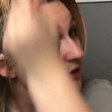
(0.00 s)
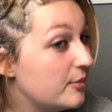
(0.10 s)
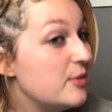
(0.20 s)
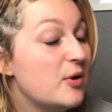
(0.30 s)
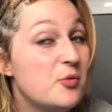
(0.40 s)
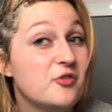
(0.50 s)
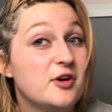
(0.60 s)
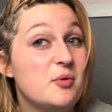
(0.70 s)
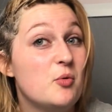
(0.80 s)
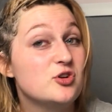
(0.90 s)
Me and my boyfriend
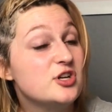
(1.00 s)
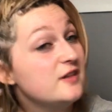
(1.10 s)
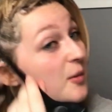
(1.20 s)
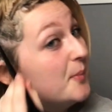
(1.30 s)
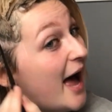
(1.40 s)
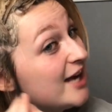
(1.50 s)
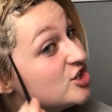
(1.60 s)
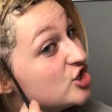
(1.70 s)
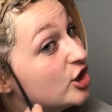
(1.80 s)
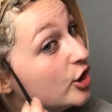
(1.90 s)
have been watching The
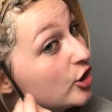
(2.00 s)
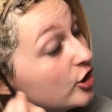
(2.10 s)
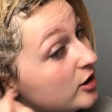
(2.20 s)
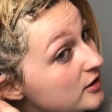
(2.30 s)
Bachelor.